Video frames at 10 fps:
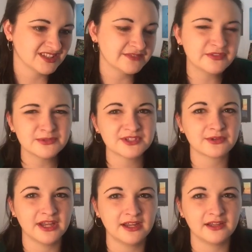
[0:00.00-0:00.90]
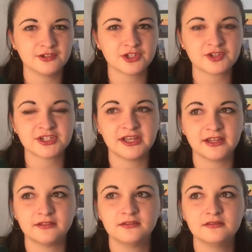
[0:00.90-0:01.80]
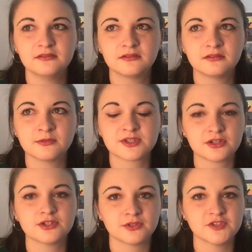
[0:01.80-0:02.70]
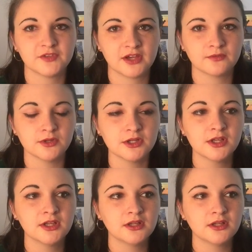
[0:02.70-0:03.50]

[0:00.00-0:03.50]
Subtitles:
LeFou was okay. Josh Gad was a good choice for that role.